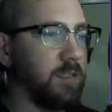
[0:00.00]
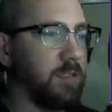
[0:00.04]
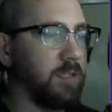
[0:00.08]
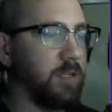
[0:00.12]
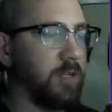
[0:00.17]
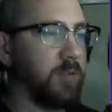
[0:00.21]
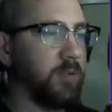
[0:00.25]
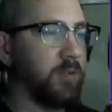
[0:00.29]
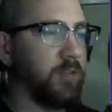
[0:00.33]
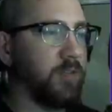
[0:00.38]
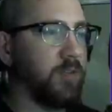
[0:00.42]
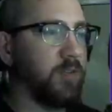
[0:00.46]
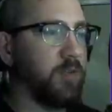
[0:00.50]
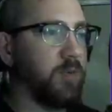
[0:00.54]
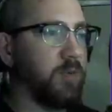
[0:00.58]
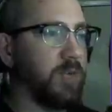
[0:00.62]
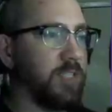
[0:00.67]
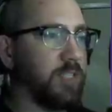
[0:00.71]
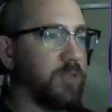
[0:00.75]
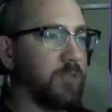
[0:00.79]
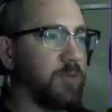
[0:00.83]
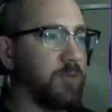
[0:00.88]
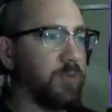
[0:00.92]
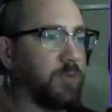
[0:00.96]
Here in the
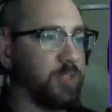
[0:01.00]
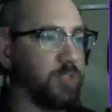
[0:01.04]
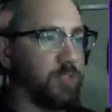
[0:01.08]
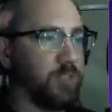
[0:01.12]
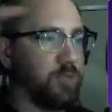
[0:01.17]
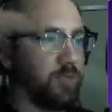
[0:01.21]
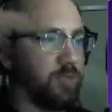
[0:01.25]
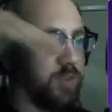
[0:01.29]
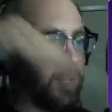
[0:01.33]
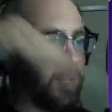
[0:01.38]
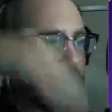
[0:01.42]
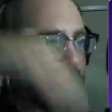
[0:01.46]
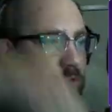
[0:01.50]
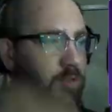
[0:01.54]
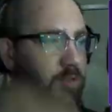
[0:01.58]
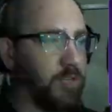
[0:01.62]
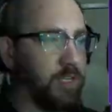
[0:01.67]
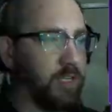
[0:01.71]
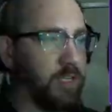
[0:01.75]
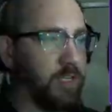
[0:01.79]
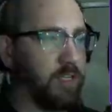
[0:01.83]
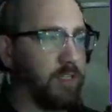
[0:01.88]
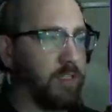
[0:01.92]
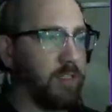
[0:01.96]
US, we would just follow
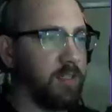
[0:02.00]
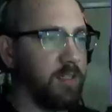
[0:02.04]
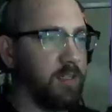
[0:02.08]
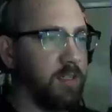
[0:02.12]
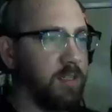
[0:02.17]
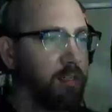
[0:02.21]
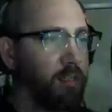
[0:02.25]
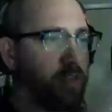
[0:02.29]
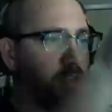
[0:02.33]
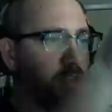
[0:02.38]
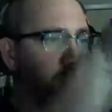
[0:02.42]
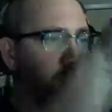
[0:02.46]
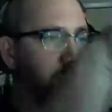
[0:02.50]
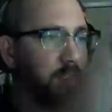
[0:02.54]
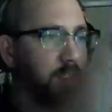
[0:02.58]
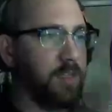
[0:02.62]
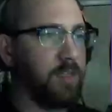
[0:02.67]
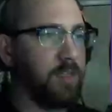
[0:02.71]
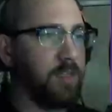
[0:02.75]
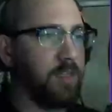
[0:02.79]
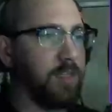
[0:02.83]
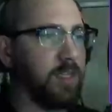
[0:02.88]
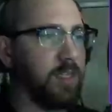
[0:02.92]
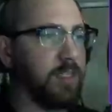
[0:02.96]
the hill.
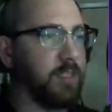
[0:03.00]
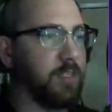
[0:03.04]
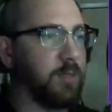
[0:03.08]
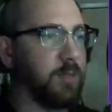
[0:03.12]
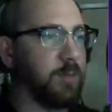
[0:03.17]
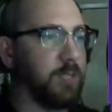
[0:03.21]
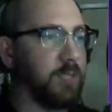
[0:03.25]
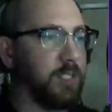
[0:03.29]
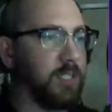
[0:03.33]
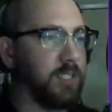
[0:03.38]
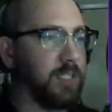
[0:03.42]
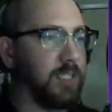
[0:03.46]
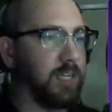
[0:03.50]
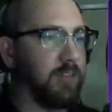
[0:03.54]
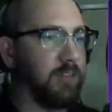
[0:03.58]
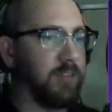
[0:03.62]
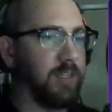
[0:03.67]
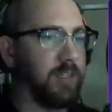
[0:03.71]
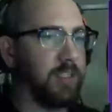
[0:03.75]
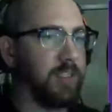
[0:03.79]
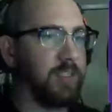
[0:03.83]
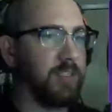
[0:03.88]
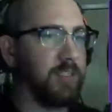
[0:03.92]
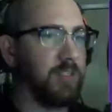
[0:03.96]
And you would just have
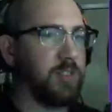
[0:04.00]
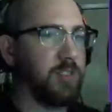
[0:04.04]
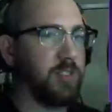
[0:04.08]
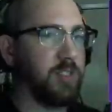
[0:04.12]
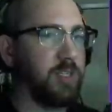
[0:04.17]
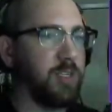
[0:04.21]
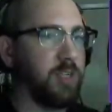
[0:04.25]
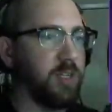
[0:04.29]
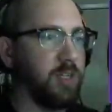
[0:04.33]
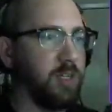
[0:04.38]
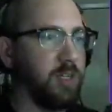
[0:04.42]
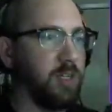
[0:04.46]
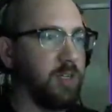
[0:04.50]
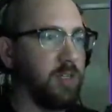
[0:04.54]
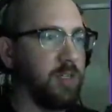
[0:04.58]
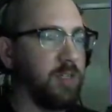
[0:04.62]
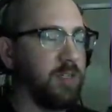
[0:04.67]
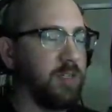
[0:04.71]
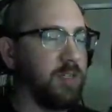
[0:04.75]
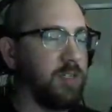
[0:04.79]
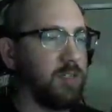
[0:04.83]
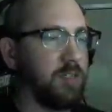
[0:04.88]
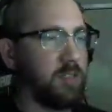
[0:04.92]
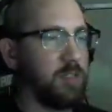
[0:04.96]
like this
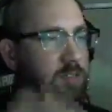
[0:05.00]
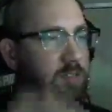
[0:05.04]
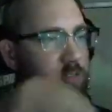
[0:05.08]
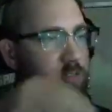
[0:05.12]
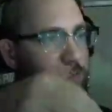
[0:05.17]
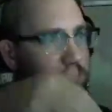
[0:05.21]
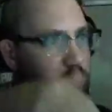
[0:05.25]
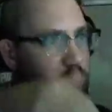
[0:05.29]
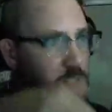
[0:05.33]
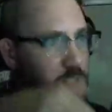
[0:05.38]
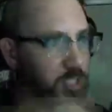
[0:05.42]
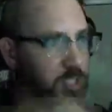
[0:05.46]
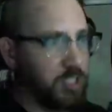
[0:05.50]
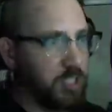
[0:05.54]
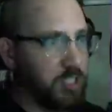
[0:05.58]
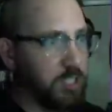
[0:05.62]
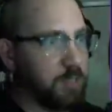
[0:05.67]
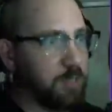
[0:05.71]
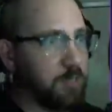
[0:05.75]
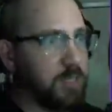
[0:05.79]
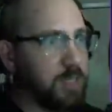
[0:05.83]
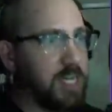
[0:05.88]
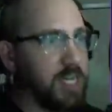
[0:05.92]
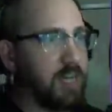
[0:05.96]

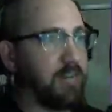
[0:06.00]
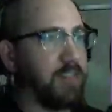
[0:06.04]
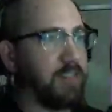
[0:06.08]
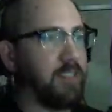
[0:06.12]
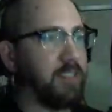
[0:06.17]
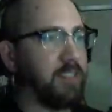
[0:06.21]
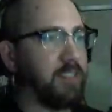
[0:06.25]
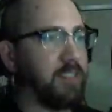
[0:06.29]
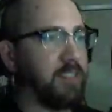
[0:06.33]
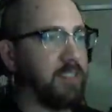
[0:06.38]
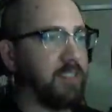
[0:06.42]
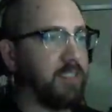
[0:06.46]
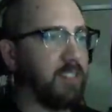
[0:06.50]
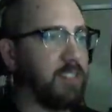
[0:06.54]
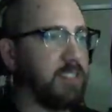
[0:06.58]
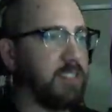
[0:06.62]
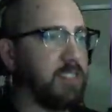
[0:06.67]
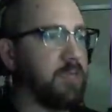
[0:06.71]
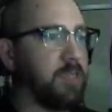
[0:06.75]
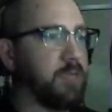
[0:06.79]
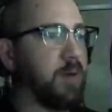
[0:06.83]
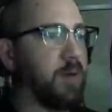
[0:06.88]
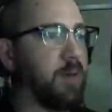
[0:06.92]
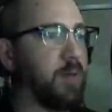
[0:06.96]
steep downhill and then
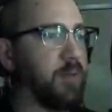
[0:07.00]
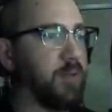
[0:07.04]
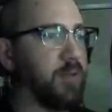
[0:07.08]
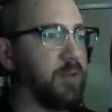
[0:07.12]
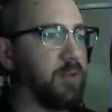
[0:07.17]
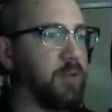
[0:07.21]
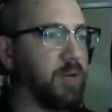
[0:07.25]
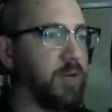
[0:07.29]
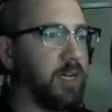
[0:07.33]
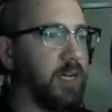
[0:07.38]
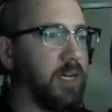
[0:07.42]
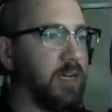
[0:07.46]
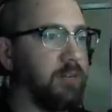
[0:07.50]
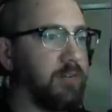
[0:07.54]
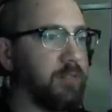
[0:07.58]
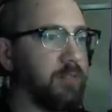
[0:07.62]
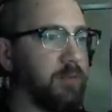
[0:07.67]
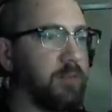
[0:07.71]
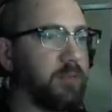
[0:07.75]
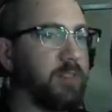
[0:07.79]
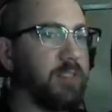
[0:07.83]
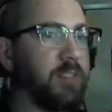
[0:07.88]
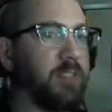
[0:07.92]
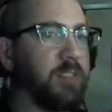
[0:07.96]
steep uphill right
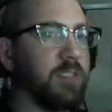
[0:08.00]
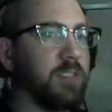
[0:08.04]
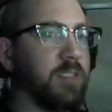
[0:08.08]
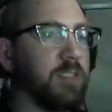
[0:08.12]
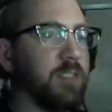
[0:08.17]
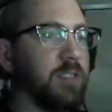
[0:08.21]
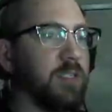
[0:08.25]
afterwards.